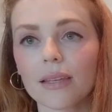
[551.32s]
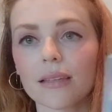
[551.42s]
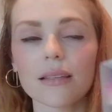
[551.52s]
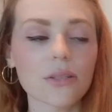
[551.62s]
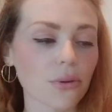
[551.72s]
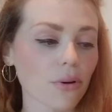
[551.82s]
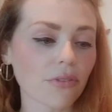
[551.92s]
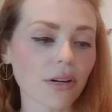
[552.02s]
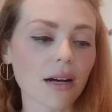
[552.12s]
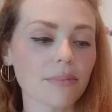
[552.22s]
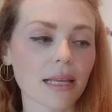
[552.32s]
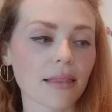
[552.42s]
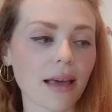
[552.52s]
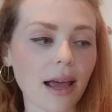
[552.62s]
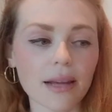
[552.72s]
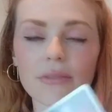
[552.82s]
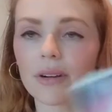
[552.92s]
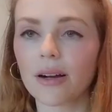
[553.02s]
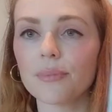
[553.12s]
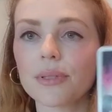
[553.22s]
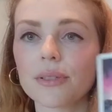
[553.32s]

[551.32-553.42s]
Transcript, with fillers: Two of Cups and the Eight of Cups.